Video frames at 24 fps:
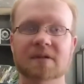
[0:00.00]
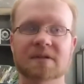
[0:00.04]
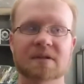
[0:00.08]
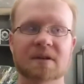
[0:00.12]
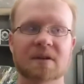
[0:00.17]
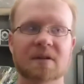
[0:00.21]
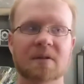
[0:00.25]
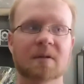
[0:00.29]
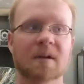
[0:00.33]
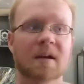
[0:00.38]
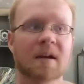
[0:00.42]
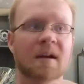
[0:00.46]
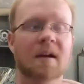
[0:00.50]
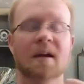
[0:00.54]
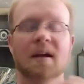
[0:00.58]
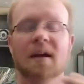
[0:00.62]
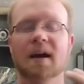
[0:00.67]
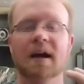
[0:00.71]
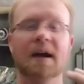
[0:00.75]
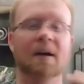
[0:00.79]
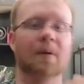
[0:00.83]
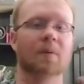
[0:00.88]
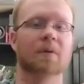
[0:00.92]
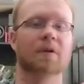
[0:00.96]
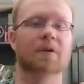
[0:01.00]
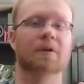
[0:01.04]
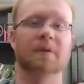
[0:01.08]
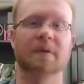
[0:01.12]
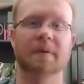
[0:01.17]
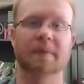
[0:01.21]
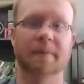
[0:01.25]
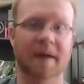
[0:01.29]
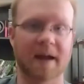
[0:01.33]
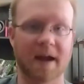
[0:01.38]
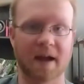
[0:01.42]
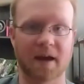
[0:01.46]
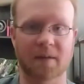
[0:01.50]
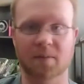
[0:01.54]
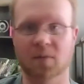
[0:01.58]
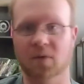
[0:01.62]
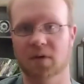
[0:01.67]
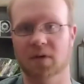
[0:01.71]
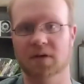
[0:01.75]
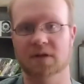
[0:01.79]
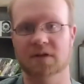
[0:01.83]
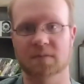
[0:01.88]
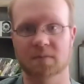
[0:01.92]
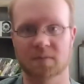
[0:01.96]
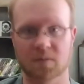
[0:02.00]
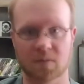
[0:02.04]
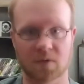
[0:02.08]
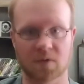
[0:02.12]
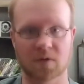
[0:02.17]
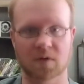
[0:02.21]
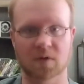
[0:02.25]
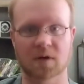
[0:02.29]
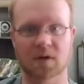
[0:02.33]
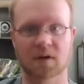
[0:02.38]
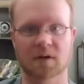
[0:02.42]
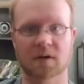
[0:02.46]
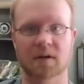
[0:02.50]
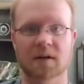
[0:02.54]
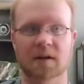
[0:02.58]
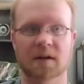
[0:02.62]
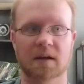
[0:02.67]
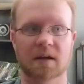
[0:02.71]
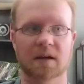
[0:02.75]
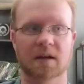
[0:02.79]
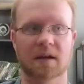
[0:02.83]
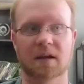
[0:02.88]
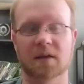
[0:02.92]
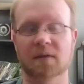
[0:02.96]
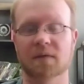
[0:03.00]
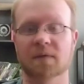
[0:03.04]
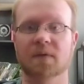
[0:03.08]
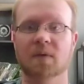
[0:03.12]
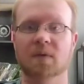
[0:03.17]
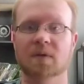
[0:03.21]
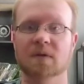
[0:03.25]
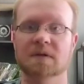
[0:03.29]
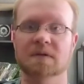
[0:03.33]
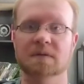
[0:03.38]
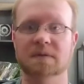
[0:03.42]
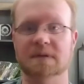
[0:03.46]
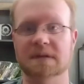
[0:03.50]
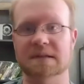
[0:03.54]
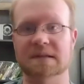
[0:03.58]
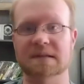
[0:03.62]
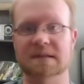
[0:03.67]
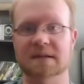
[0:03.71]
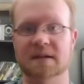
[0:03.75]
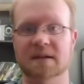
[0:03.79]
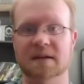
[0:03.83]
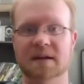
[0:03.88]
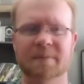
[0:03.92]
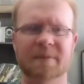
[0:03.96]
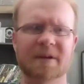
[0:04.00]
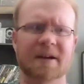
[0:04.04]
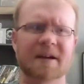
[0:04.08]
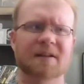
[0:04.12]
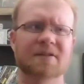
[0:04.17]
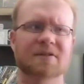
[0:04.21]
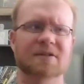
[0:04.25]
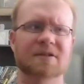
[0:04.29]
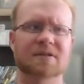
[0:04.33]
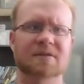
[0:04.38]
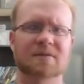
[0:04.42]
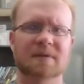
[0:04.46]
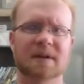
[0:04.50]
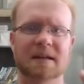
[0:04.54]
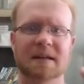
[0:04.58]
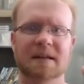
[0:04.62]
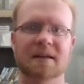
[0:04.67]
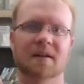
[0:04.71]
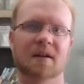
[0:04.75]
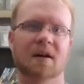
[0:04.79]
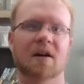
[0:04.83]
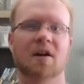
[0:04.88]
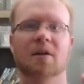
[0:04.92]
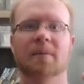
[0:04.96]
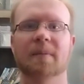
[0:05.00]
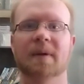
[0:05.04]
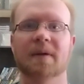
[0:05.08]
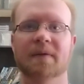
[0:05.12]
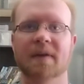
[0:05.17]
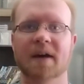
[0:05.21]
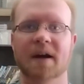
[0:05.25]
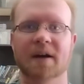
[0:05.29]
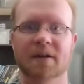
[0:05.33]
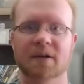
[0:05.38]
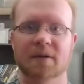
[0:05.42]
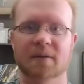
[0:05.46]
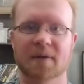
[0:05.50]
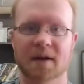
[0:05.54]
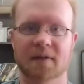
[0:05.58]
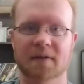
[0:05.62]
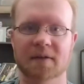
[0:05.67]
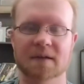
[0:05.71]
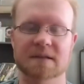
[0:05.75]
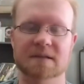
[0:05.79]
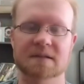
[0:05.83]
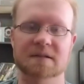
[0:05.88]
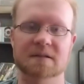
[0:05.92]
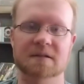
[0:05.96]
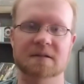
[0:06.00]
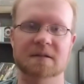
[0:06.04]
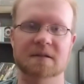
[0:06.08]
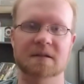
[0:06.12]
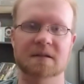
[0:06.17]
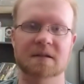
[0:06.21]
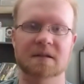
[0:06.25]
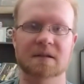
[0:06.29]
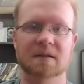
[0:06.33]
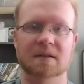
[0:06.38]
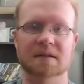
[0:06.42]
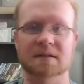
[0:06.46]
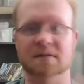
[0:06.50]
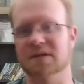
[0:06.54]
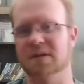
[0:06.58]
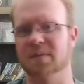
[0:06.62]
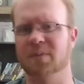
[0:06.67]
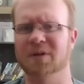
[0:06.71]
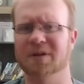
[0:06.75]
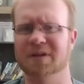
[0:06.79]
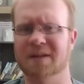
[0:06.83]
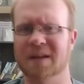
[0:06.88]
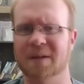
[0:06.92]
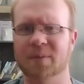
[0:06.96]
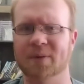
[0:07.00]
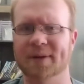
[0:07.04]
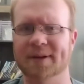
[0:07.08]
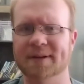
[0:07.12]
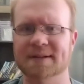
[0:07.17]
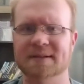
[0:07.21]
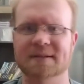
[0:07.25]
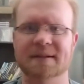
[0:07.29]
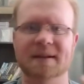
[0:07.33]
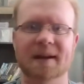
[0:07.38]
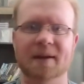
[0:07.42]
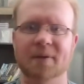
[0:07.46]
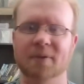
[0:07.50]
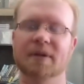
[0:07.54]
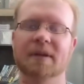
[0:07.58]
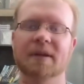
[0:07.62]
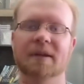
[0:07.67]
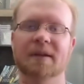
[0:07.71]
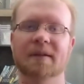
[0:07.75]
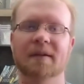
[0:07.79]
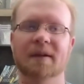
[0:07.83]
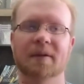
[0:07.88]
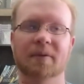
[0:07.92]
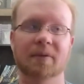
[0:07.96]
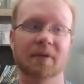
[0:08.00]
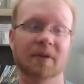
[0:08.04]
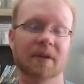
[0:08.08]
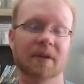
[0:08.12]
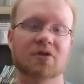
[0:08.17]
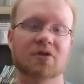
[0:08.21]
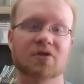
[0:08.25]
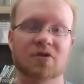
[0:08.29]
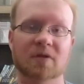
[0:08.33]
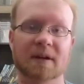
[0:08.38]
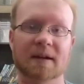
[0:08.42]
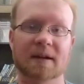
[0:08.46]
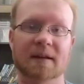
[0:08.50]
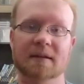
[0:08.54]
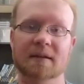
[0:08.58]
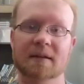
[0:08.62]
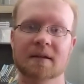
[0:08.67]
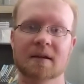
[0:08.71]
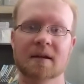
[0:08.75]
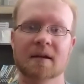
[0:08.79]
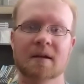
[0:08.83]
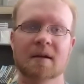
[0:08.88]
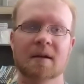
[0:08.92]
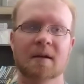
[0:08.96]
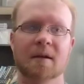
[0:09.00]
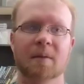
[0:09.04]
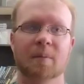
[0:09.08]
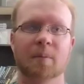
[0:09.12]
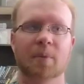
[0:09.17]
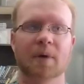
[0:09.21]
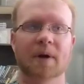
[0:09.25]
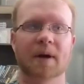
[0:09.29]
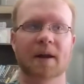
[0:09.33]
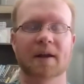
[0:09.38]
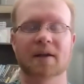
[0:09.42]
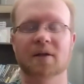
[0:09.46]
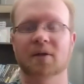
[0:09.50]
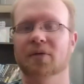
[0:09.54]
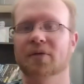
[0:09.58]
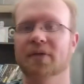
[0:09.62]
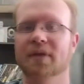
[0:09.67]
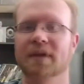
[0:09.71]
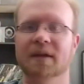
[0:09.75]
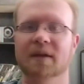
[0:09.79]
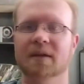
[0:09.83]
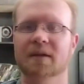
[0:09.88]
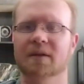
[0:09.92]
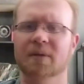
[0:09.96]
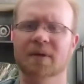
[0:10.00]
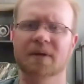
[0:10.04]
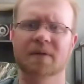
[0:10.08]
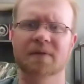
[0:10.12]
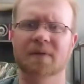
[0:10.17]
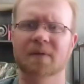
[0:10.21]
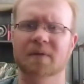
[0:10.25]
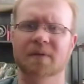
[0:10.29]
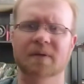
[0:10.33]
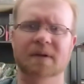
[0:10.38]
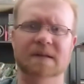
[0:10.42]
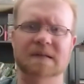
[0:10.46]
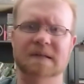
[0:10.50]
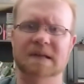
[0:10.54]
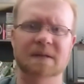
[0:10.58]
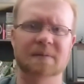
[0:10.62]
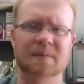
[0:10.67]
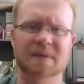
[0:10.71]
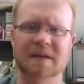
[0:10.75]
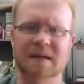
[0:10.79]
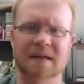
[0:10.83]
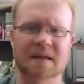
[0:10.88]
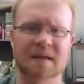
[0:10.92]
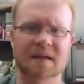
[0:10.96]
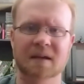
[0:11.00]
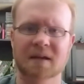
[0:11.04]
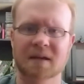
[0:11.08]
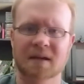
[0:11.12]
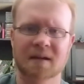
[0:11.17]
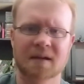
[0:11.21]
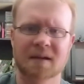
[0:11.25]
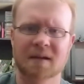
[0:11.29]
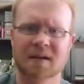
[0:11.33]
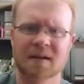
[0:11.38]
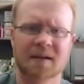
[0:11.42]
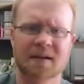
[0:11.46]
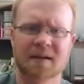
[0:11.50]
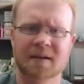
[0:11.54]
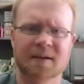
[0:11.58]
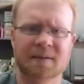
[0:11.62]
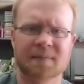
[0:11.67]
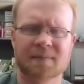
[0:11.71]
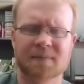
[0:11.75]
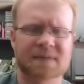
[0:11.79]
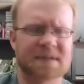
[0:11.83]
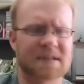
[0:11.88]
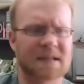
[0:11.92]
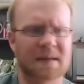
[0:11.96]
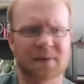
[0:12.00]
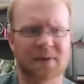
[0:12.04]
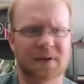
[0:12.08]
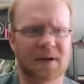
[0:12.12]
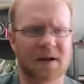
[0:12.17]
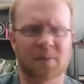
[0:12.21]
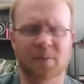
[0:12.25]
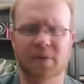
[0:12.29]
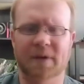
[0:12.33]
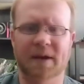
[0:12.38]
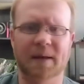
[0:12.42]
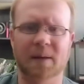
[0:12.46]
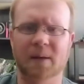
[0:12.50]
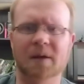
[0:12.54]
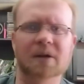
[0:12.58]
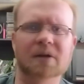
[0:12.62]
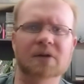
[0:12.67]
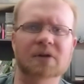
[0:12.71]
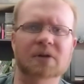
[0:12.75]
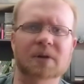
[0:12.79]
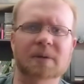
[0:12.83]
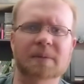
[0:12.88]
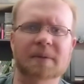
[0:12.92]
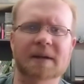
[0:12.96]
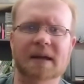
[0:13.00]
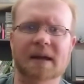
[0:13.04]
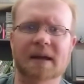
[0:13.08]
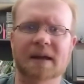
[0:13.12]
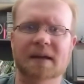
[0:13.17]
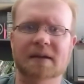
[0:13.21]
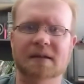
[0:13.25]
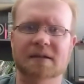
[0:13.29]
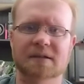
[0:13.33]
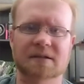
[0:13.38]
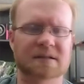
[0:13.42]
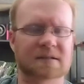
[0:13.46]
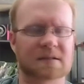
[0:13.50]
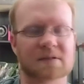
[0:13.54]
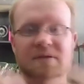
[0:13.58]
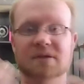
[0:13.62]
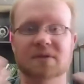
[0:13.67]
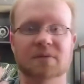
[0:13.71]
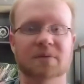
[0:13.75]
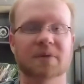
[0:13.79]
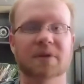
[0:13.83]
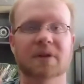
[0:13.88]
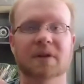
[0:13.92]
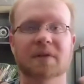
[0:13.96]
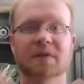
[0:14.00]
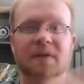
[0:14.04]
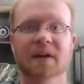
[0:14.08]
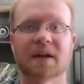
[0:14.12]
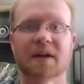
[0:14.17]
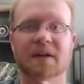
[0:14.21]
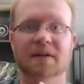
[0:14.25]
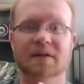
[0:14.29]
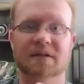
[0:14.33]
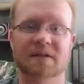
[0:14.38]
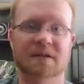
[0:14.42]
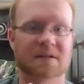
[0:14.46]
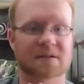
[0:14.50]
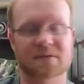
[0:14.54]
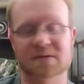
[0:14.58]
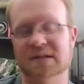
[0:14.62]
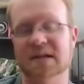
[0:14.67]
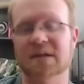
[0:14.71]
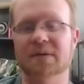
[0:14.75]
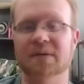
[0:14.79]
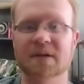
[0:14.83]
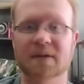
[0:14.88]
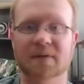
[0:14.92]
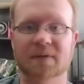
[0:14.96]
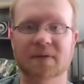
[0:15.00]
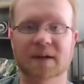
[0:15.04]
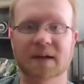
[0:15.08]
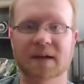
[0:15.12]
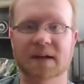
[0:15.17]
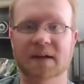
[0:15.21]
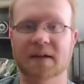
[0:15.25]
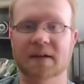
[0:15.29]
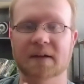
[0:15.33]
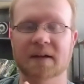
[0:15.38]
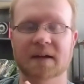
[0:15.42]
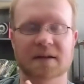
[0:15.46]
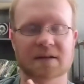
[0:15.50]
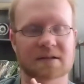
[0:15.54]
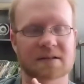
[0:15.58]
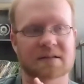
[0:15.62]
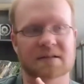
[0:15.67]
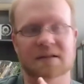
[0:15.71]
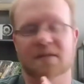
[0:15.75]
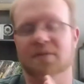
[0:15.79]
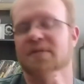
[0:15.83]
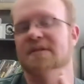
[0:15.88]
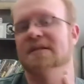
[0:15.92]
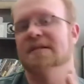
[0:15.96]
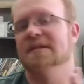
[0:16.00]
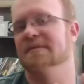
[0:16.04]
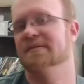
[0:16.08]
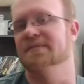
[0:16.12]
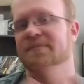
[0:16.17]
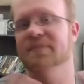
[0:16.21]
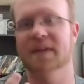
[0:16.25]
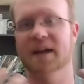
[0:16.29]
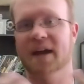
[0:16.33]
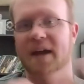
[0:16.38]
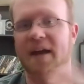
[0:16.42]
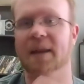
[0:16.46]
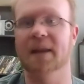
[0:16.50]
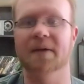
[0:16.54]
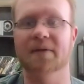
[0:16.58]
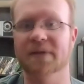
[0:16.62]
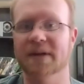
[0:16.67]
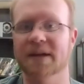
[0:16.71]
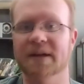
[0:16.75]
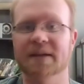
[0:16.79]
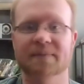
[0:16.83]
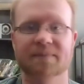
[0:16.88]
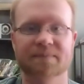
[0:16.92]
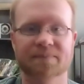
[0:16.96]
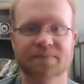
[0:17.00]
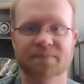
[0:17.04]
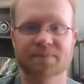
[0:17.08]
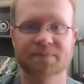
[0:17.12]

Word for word: So I will be back much more in force when this is done. I'm kind of just trying to get all my value out of this, just because it was a birthday present, and I enjoyed it. But I don't think going forward it's going to be something I'll play long term again. It was really fun because it was so different, and I loved it.